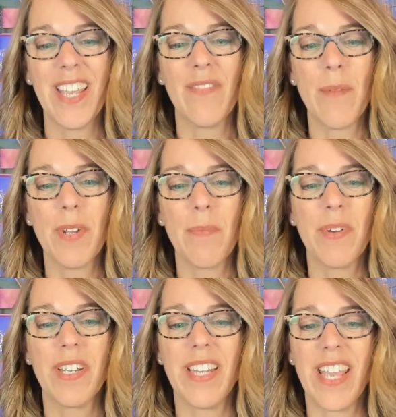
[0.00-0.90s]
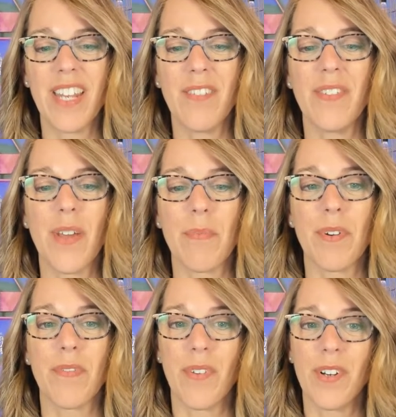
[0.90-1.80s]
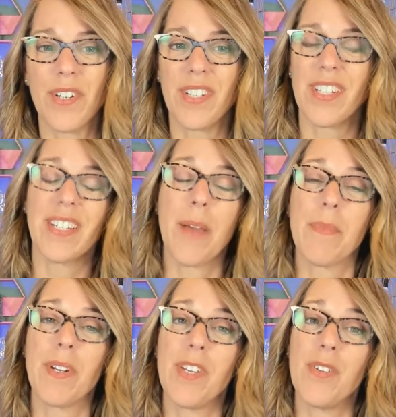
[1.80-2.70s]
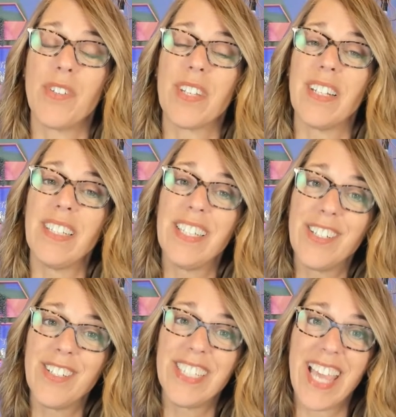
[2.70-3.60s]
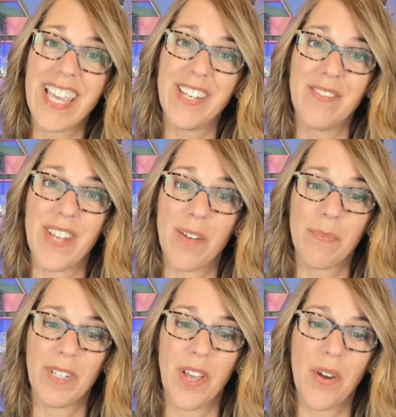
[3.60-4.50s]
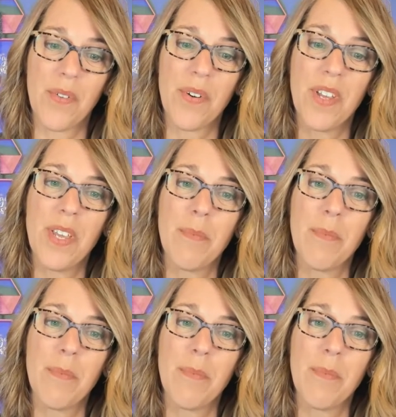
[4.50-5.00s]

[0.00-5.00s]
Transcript: If I'm gonna put a negative number first, I'm gonna use the little negative down below,